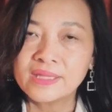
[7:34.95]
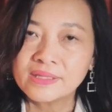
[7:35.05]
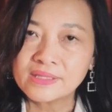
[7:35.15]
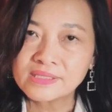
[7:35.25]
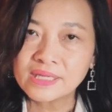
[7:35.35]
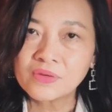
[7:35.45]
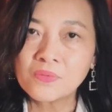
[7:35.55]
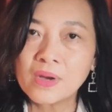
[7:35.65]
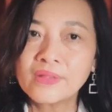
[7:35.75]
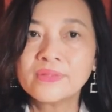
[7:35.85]
The second
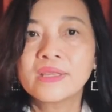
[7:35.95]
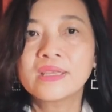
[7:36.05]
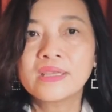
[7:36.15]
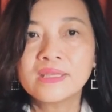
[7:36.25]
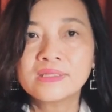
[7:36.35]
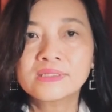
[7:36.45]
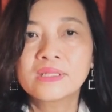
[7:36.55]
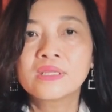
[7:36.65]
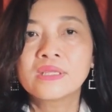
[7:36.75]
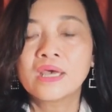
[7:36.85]
one is
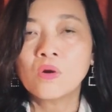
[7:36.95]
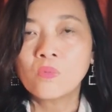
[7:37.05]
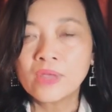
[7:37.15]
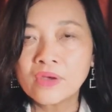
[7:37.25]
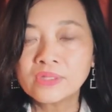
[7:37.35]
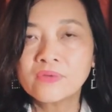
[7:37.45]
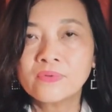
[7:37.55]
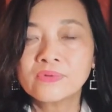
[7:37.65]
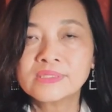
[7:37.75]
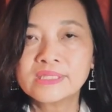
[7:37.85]
a
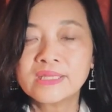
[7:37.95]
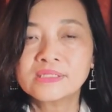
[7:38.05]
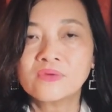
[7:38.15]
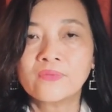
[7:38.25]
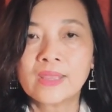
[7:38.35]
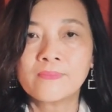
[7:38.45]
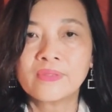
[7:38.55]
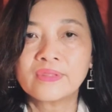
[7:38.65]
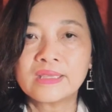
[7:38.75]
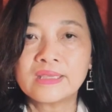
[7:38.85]
well-developed sense of
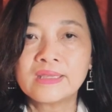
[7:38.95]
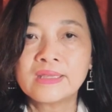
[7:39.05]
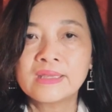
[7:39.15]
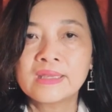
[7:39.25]
empathy